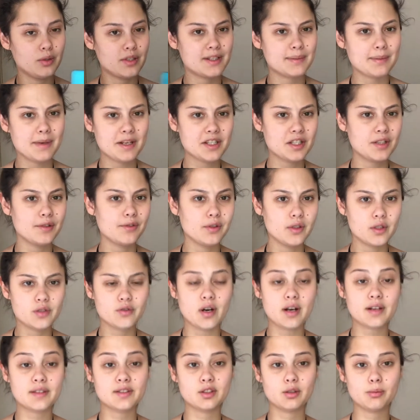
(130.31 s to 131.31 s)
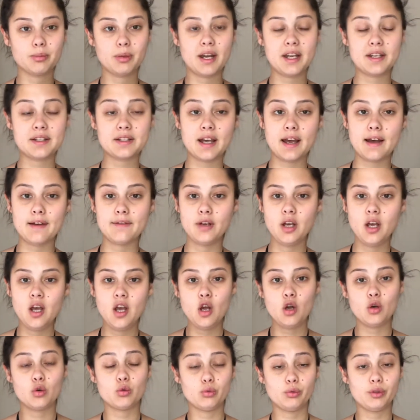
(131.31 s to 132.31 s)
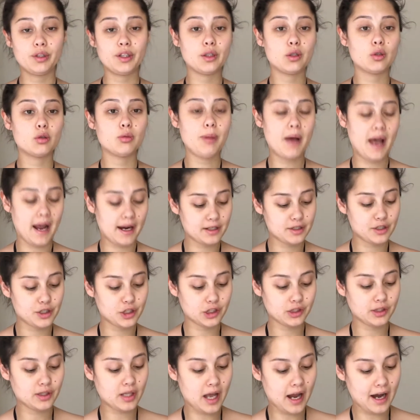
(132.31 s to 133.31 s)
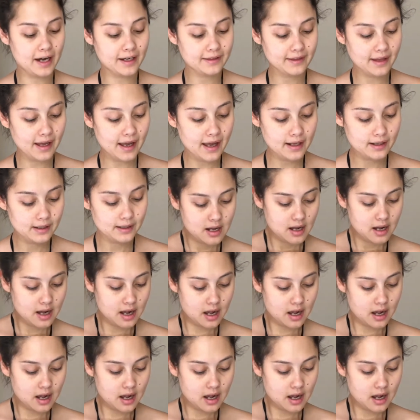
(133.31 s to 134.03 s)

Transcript: especially for a drugstore brand to have really cool packaging like that.